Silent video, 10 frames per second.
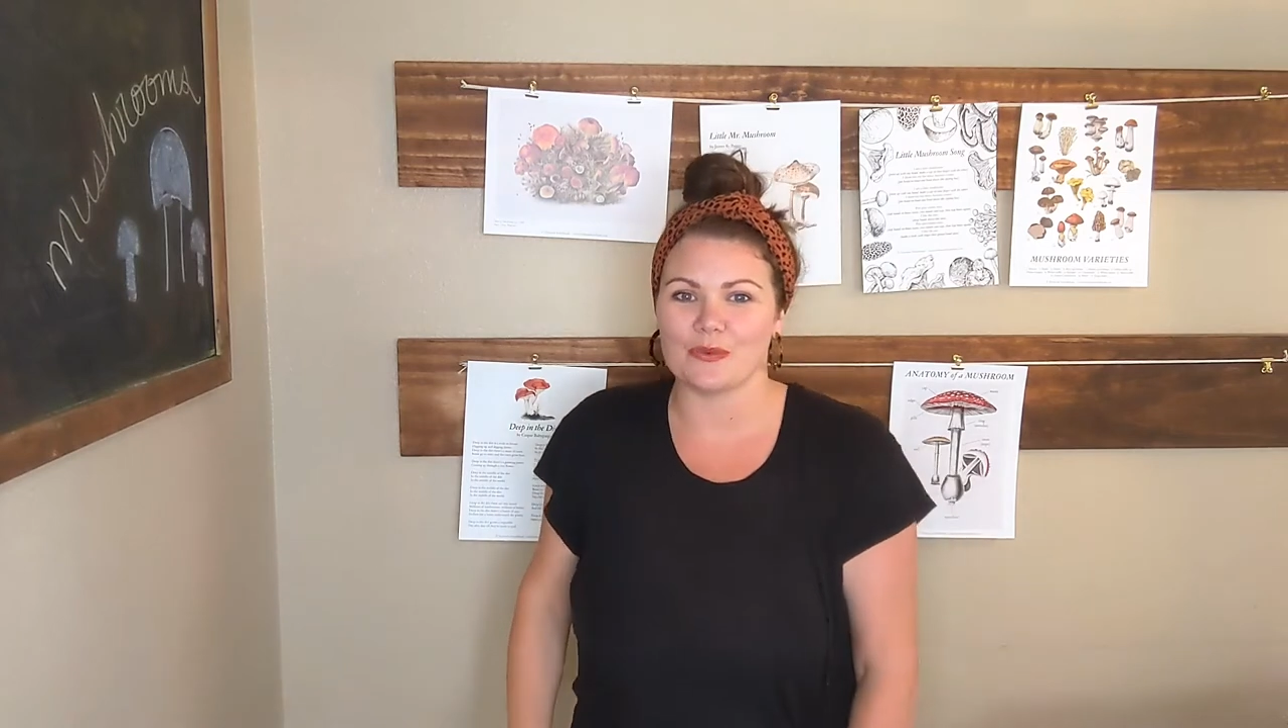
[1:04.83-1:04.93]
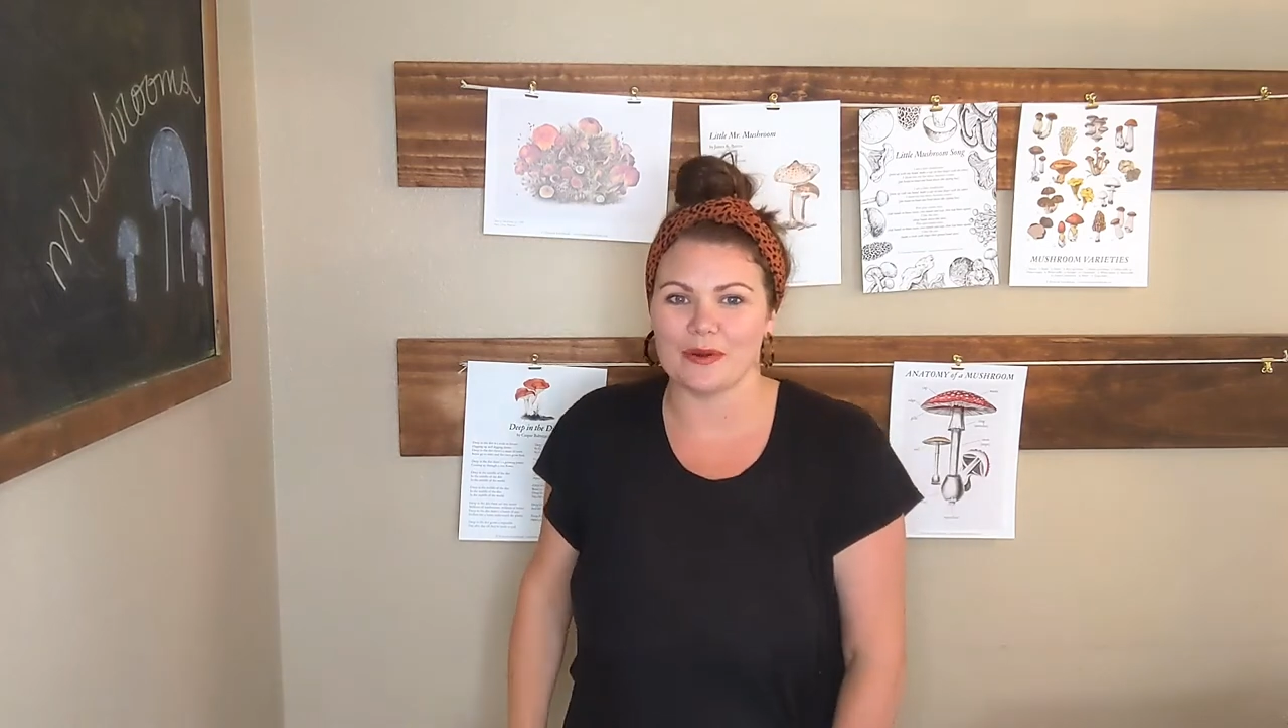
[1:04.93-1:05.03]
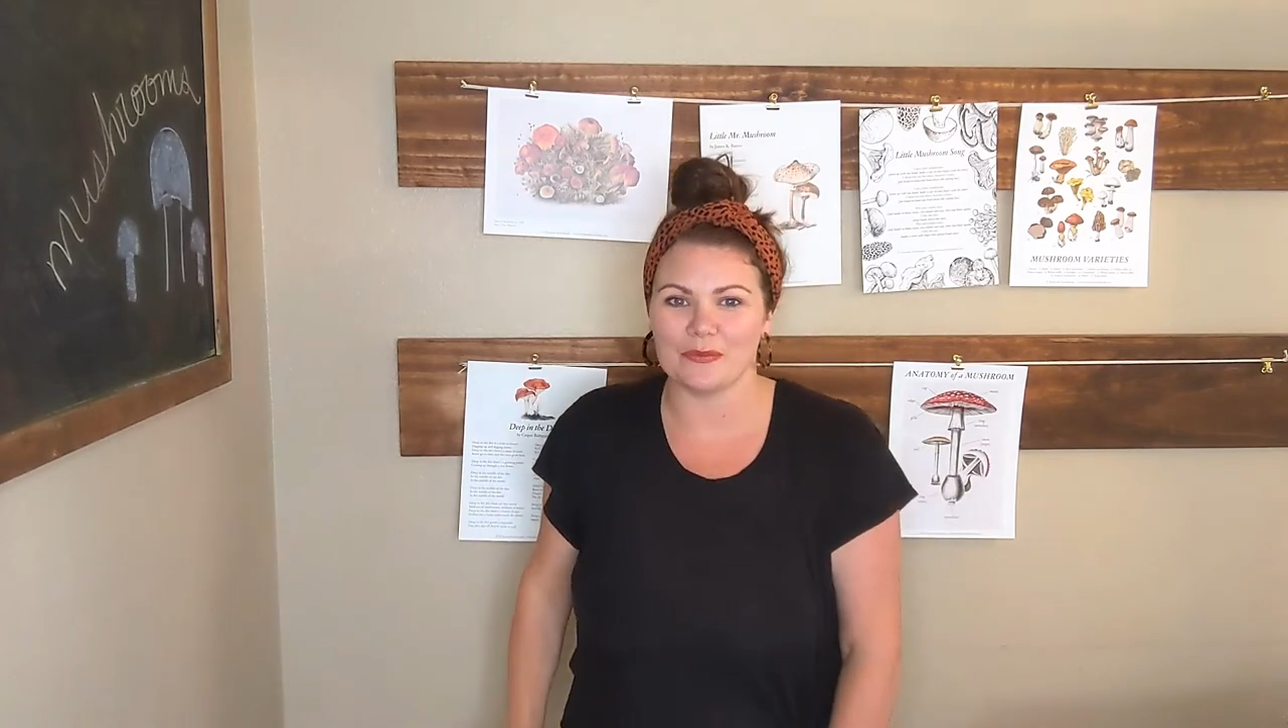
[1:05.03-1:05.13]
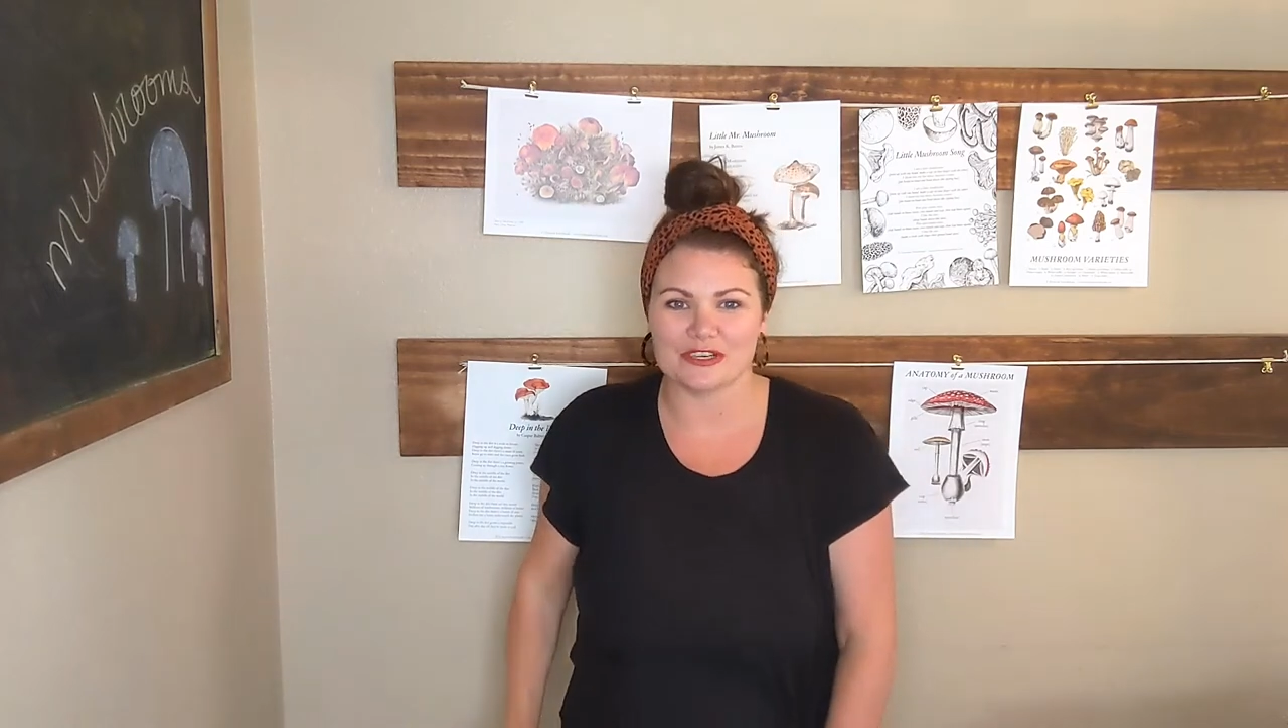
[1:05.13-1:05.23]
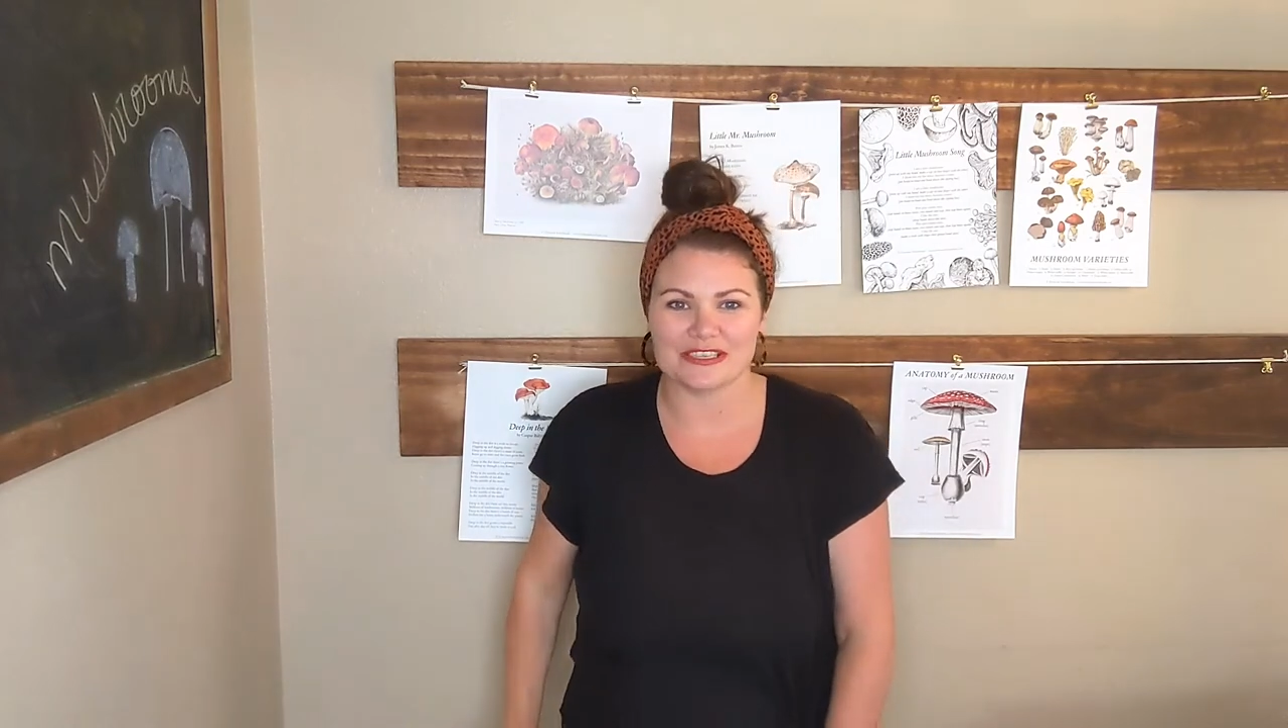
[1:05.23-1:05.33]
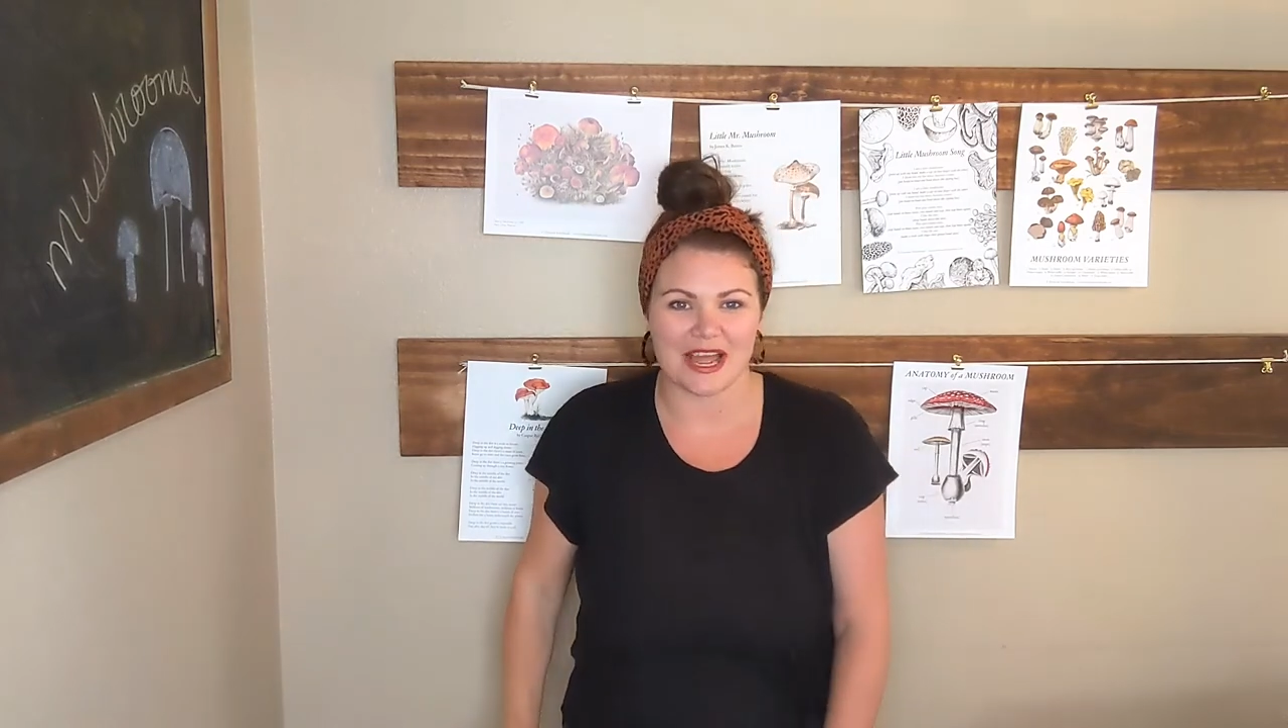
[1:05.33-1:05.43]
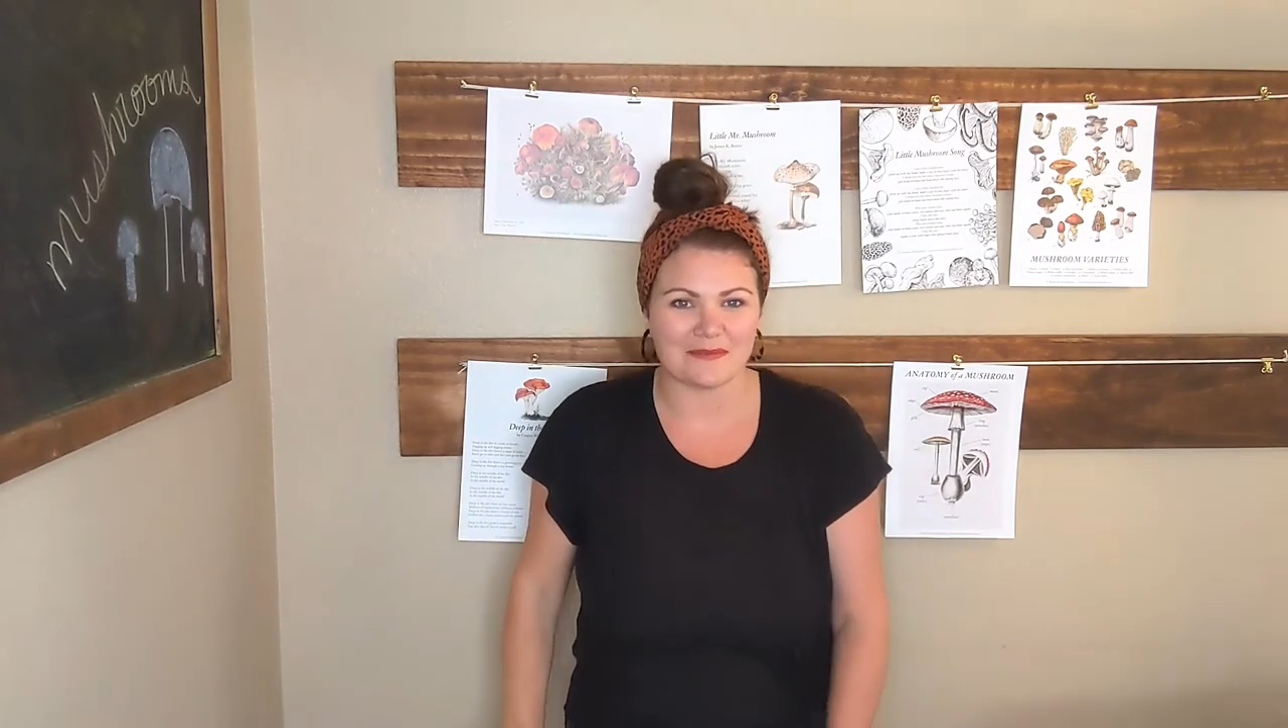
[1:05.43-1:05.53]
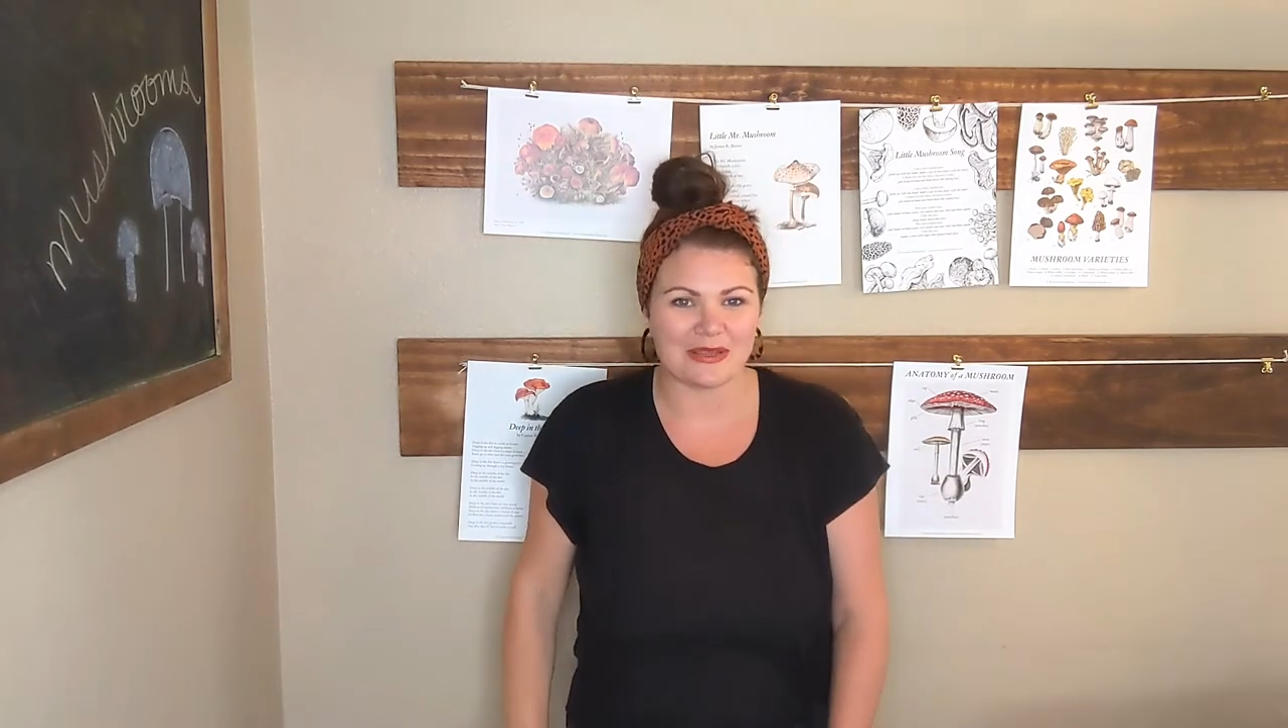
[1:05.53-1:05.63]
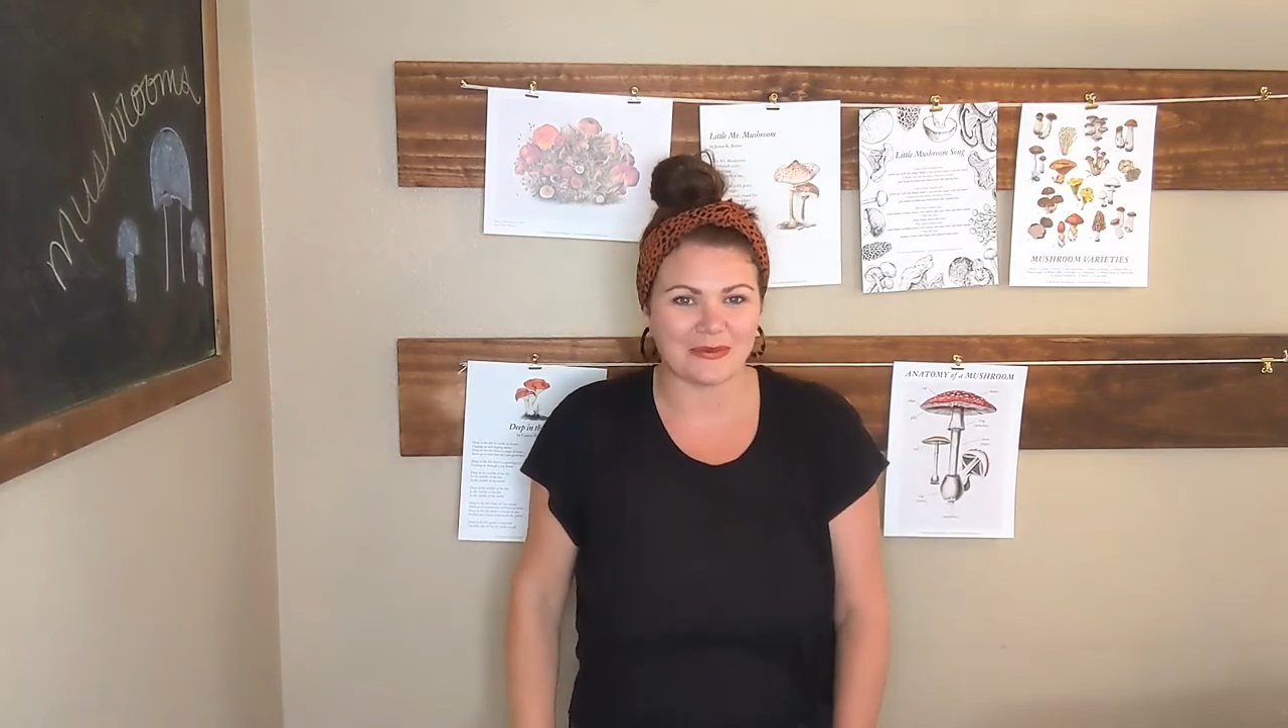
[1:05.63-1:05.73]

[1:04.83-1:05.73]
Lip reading: it one more time.